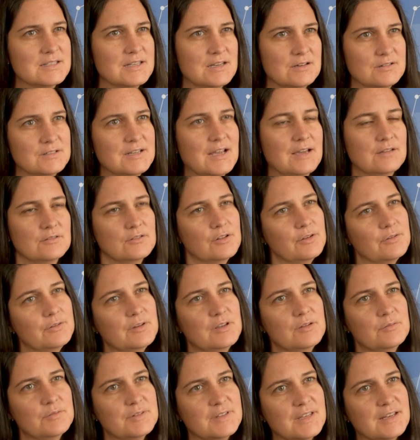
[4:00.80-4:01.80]
they're
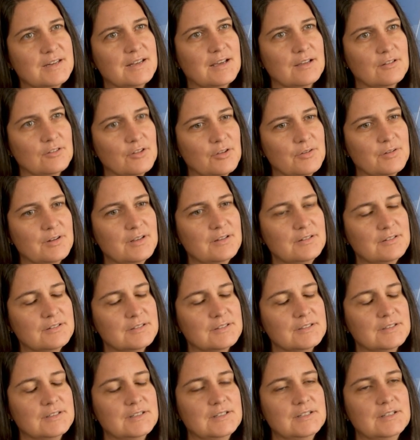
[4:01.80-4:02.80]
downloading when they download it.
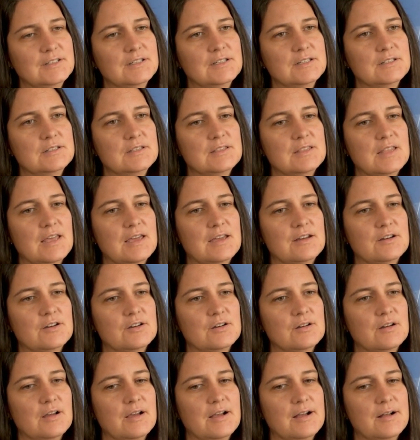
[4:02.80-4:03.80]

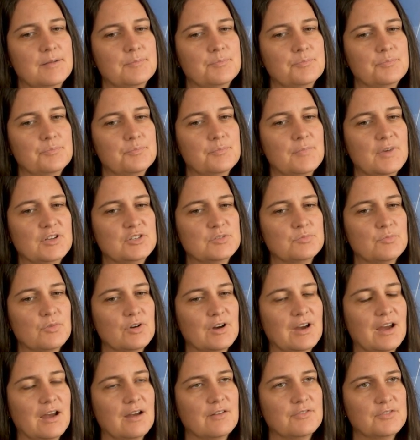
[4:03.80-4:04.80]
They're um, much more
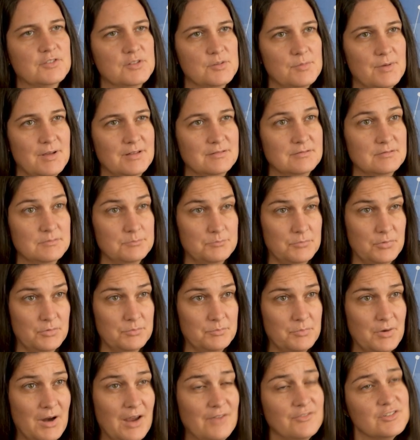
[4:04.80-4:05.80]
careful about
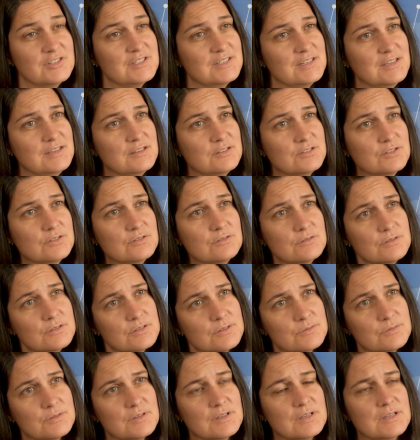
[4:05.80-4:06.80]
privacy
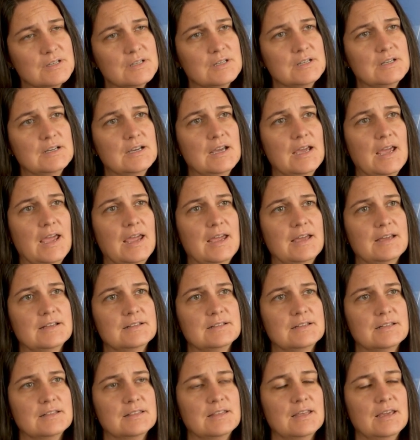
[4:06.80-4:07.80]
issues,
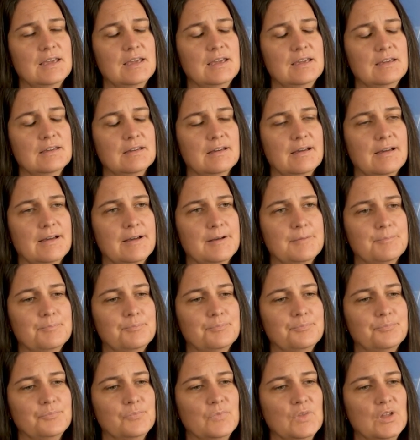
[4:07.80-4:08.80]
and they um,
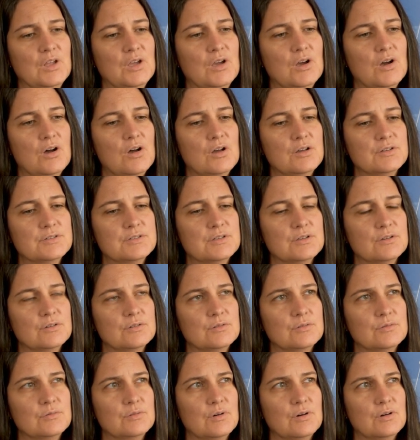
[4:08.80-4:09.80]

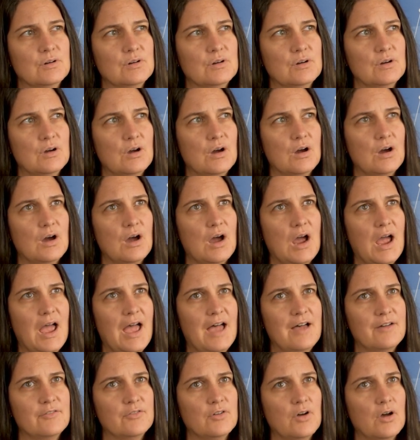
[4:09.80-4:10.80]
also
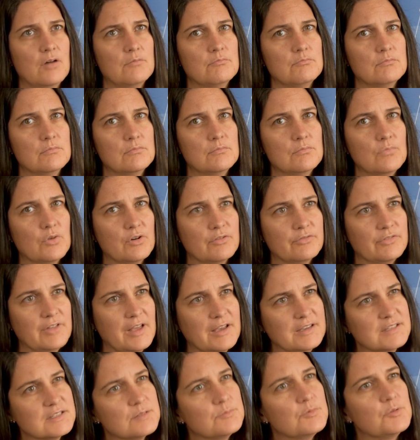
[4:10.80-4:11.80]
have more
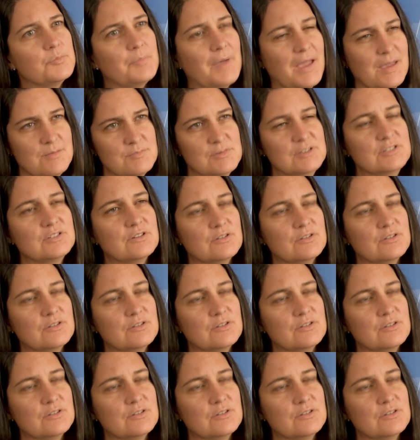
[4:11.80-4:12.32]
flexible payment